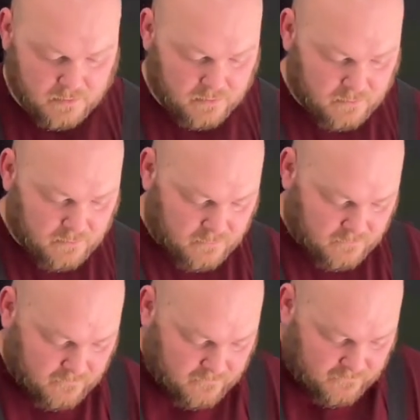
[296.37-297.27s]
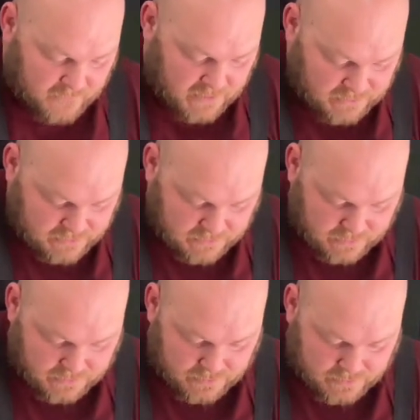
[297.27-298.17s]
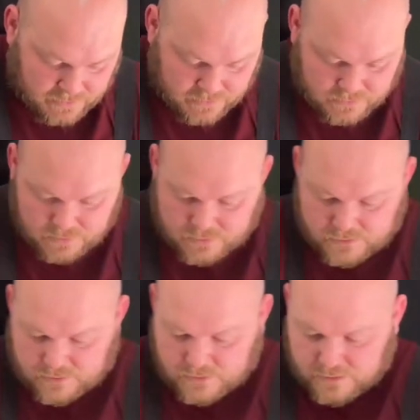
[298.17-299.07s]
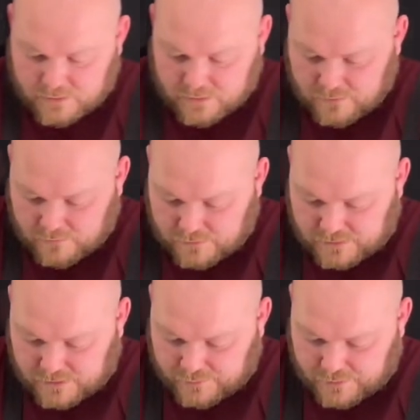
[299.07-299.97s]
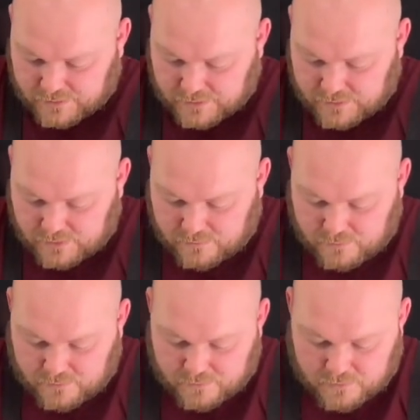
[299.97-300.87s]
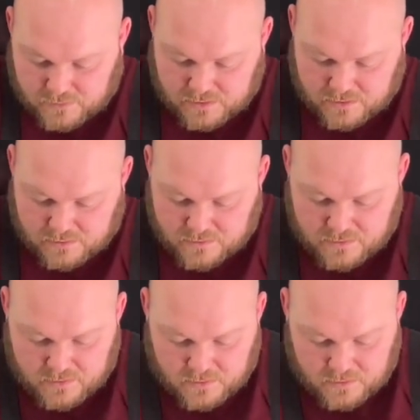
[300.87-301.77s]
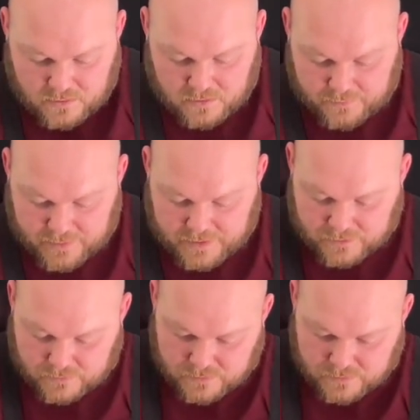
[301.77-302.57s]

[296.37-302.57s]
veggies on here. Just gonna put them all about.